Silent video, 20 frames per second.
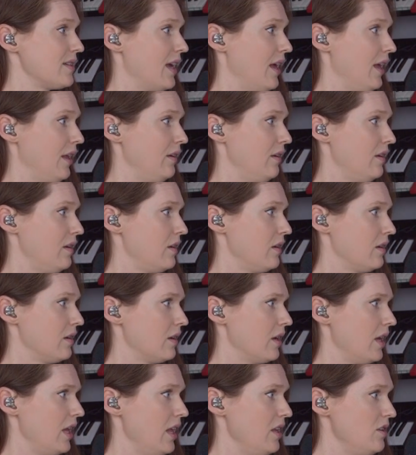and
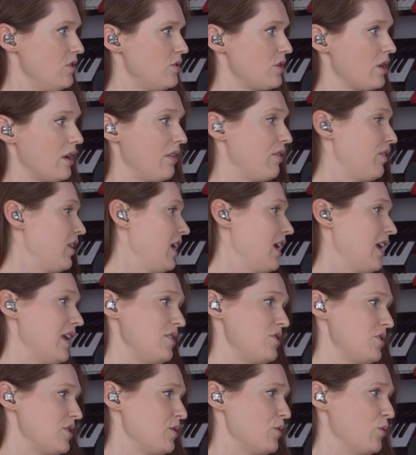I think it just